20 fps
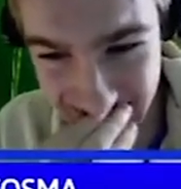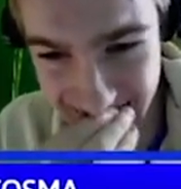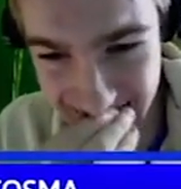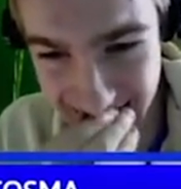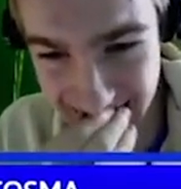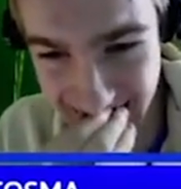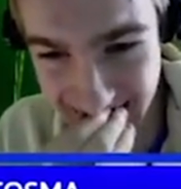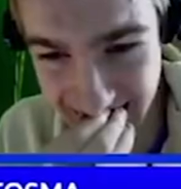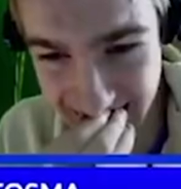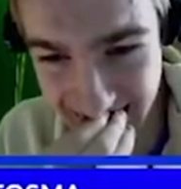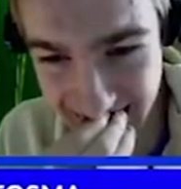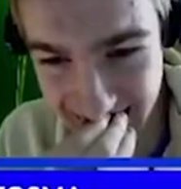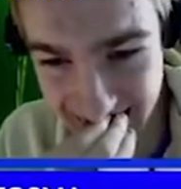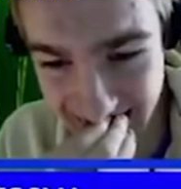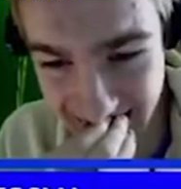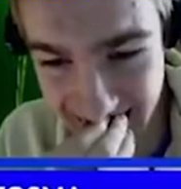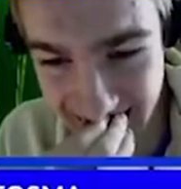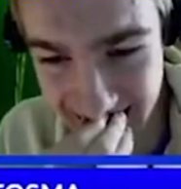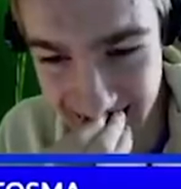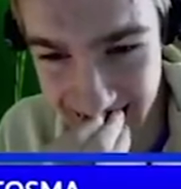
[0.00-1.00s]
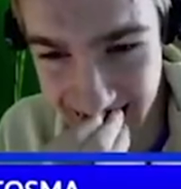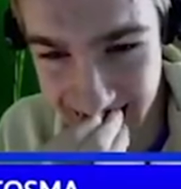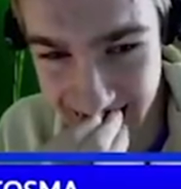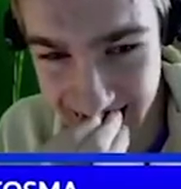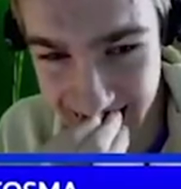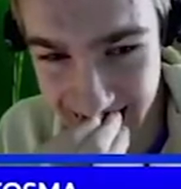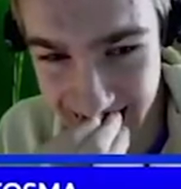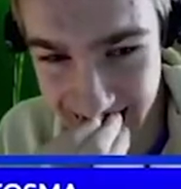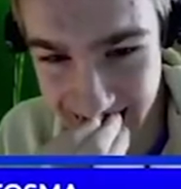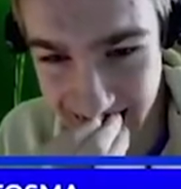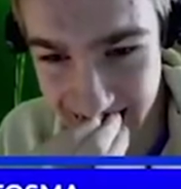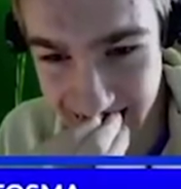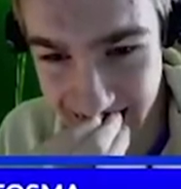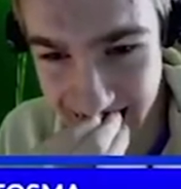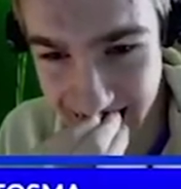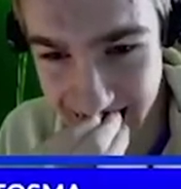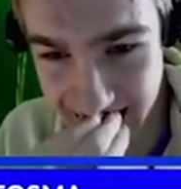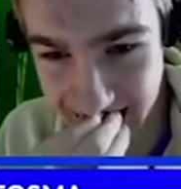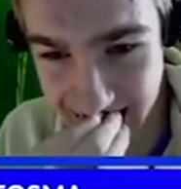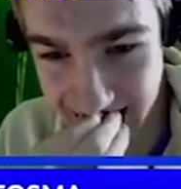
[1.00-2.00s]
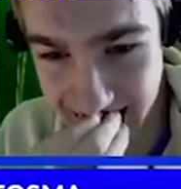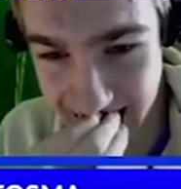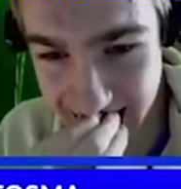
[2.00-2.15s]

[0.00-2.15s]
No one is speaking in this clip.